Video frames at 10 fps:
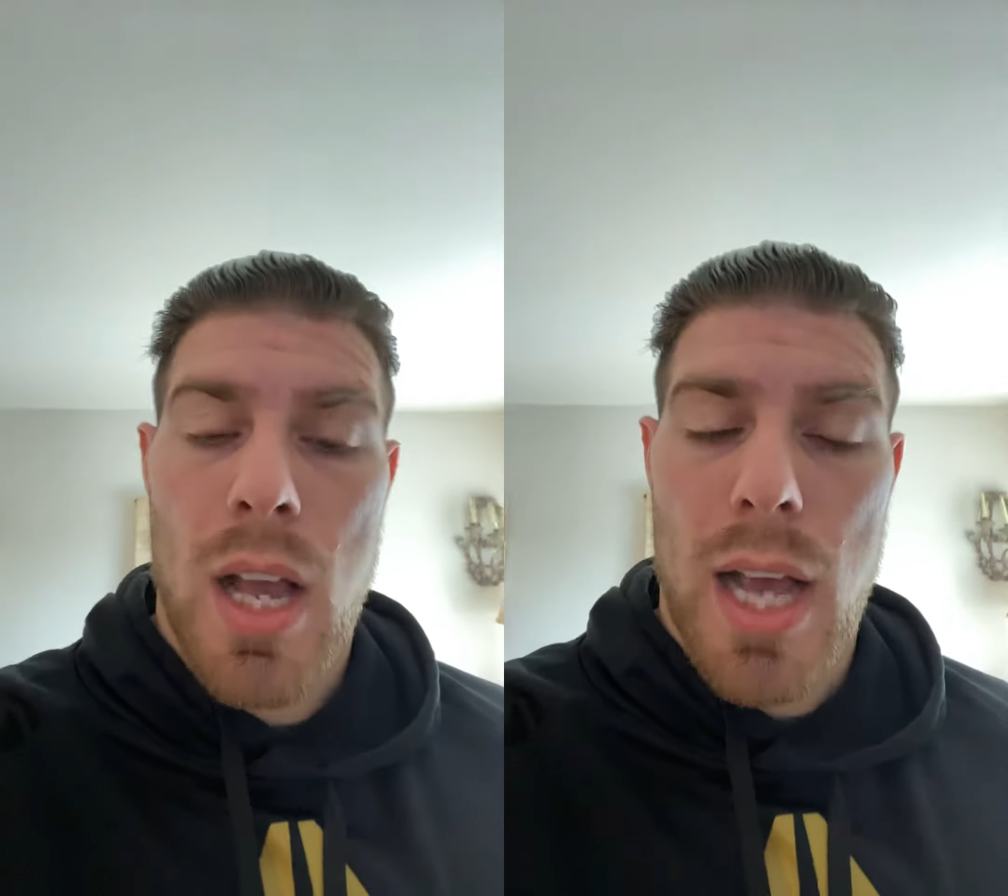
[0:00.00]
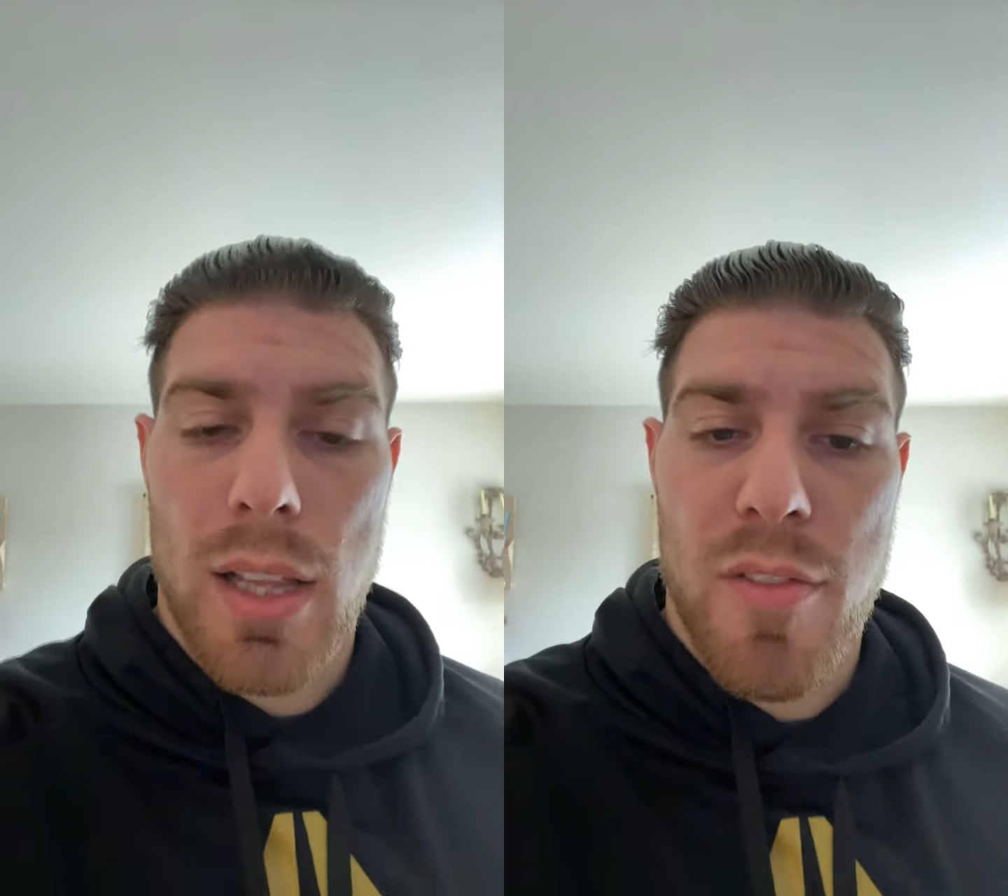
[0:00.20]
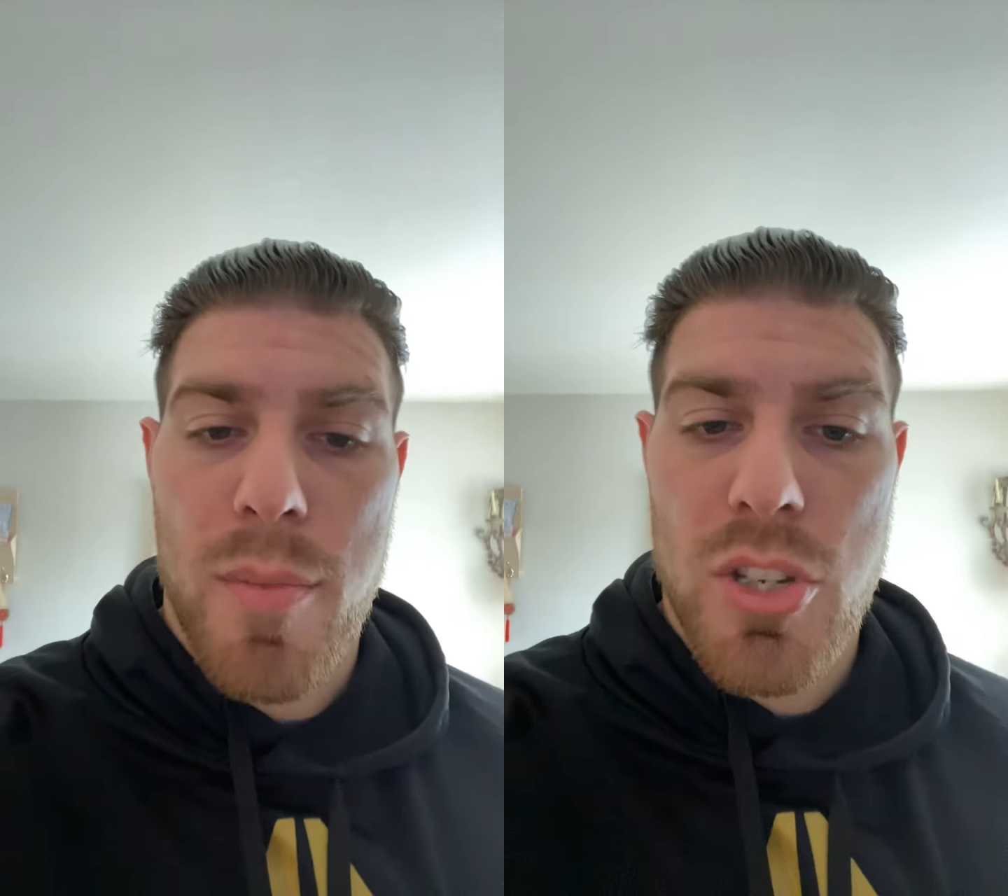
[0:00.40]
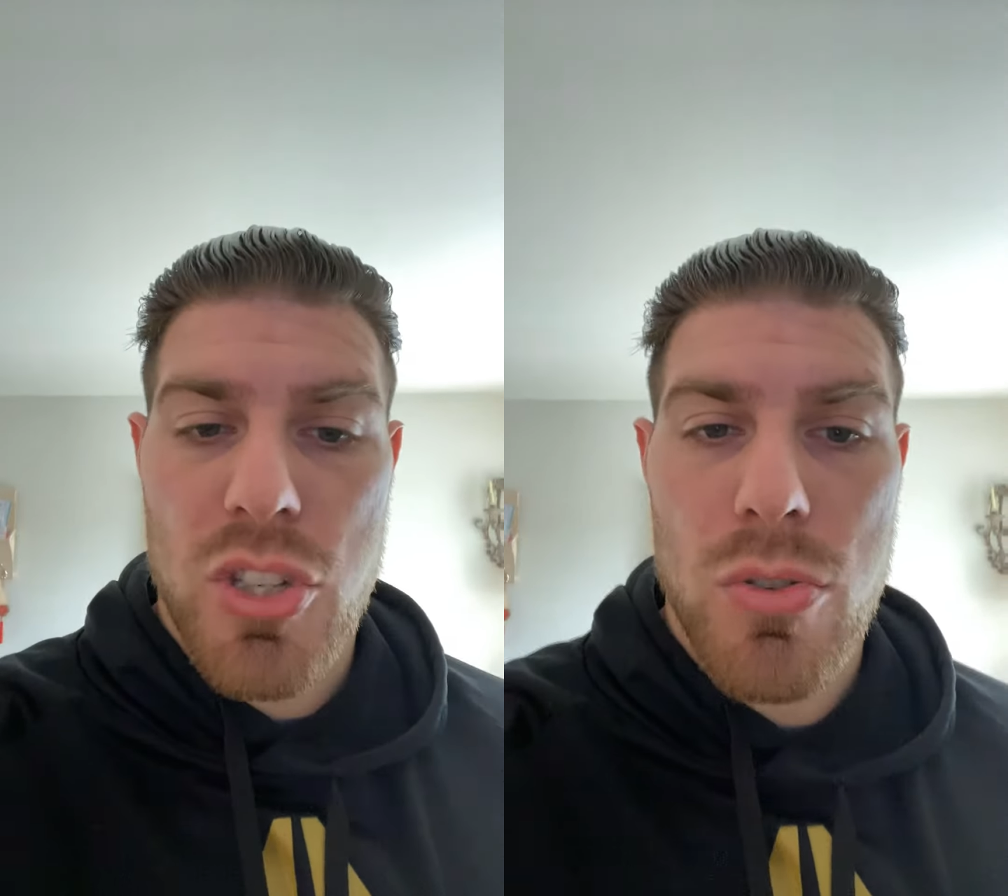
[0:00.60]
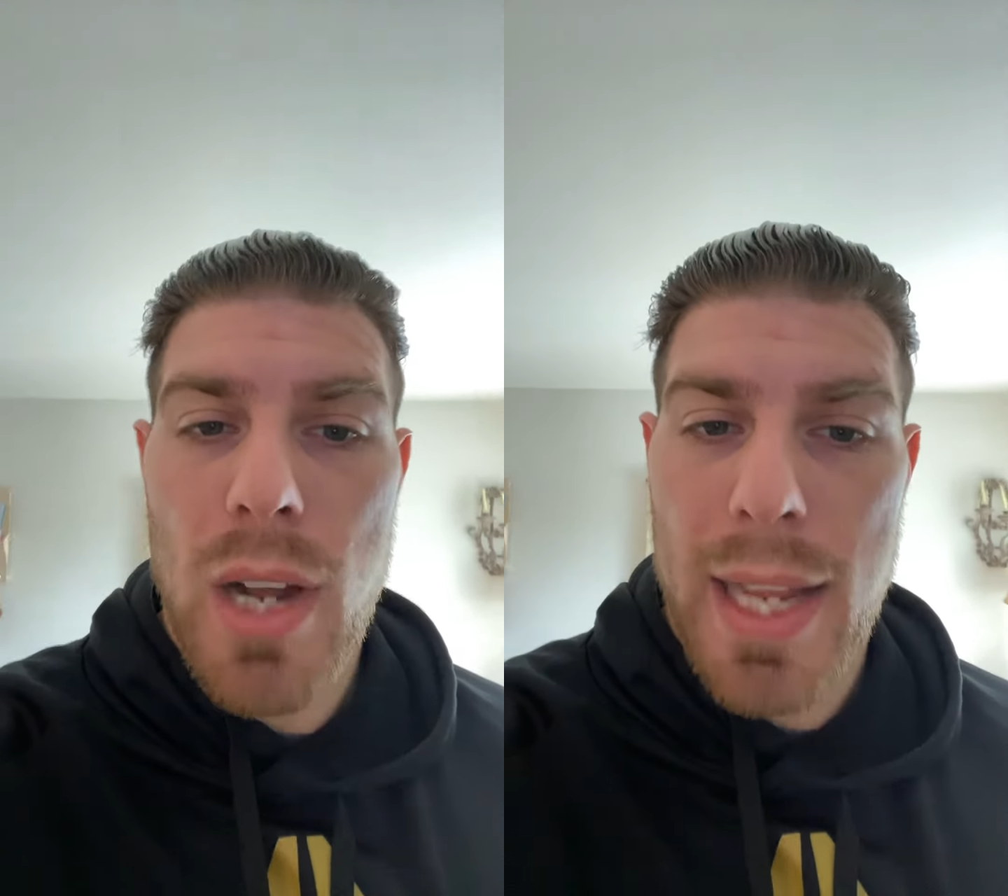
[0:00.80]
I love and miss
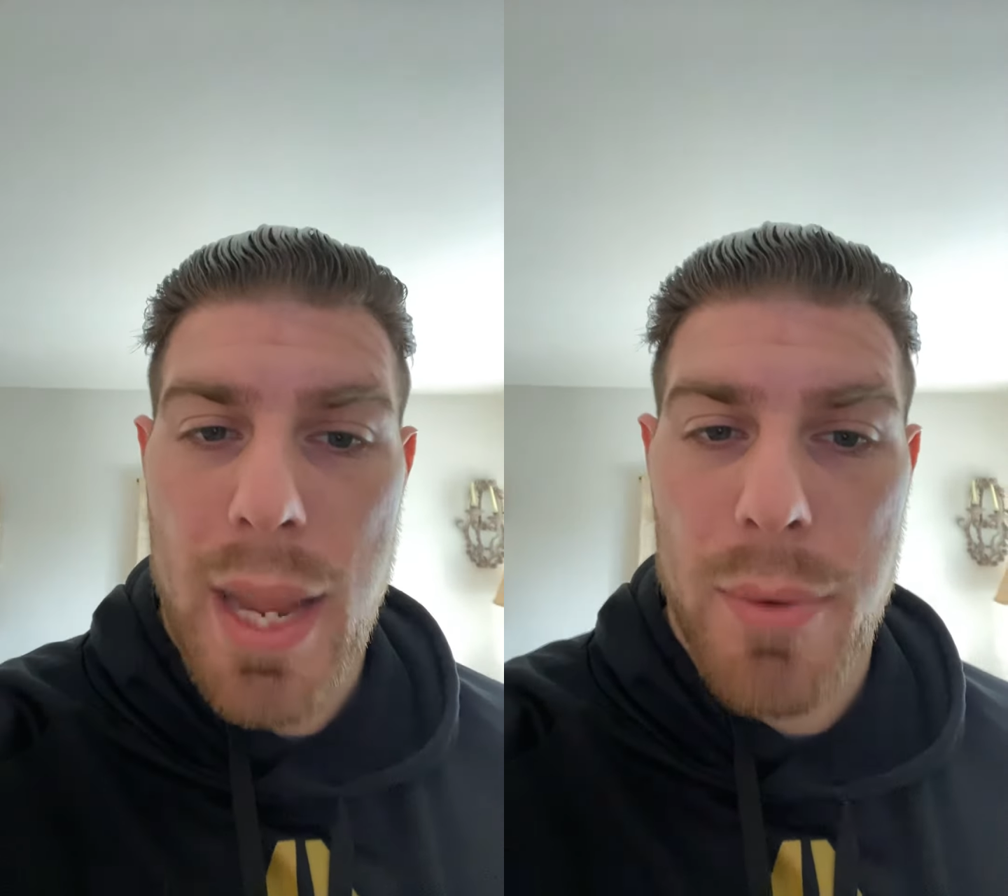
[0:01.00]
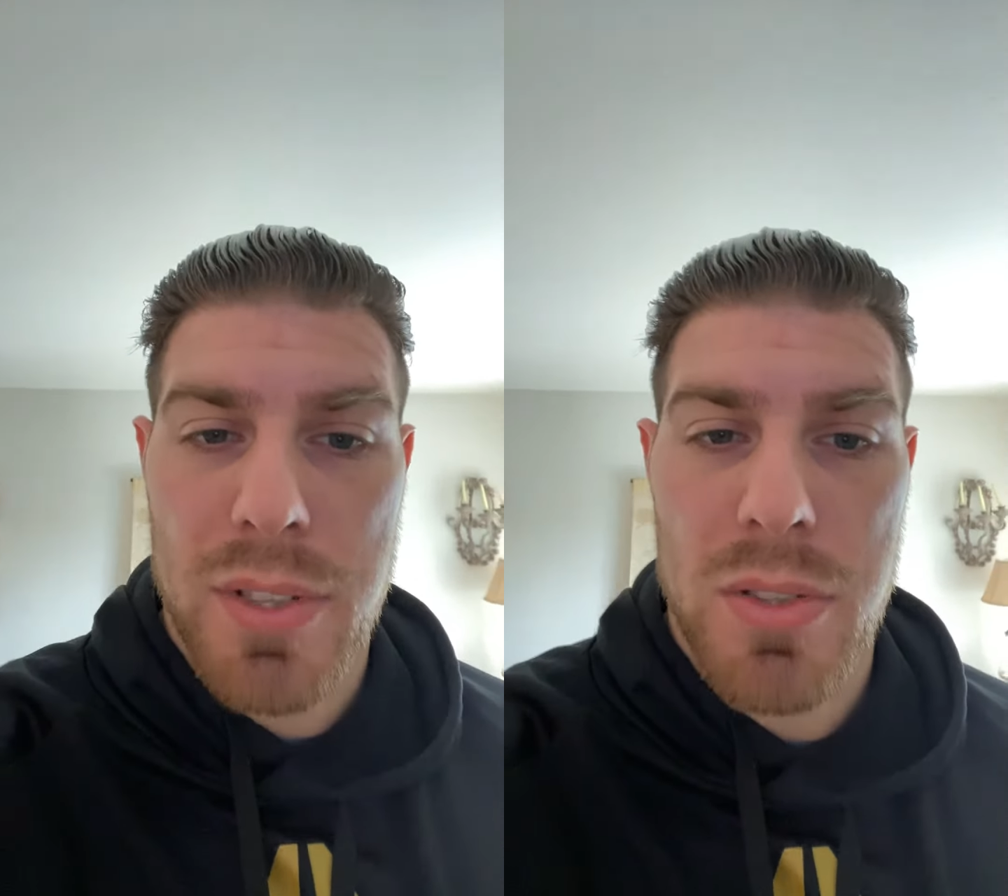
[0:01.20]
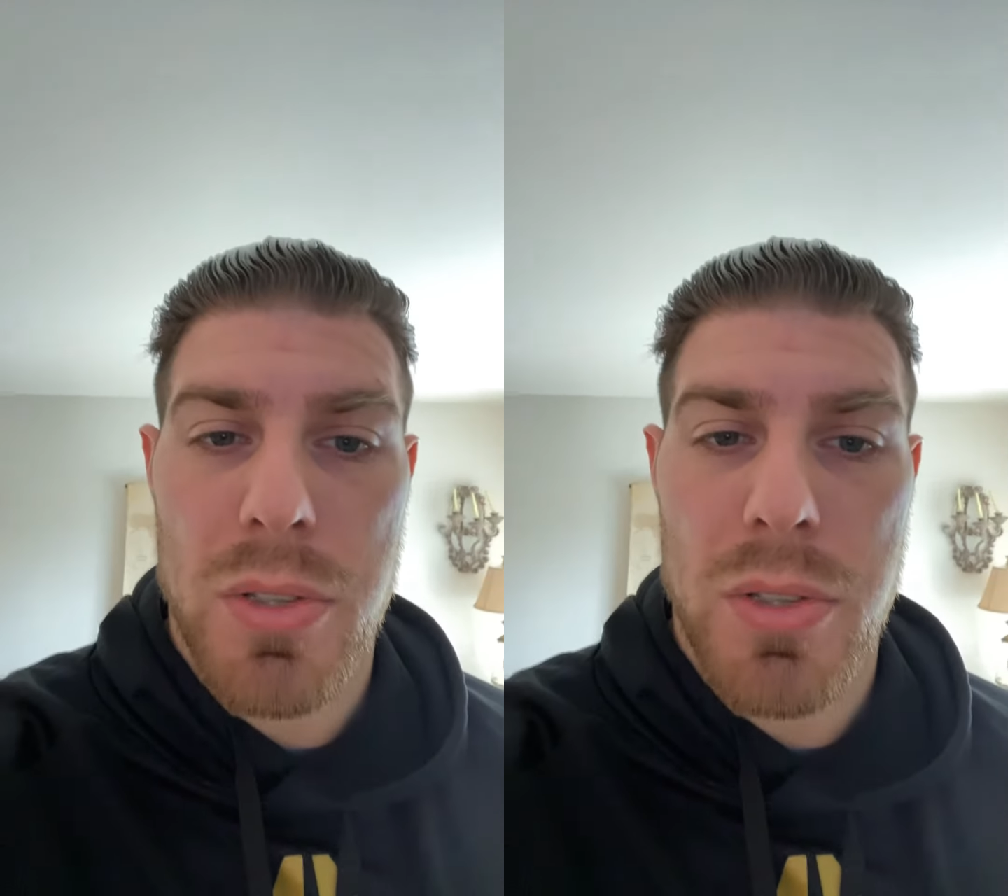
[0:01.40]
you. I can't wait to see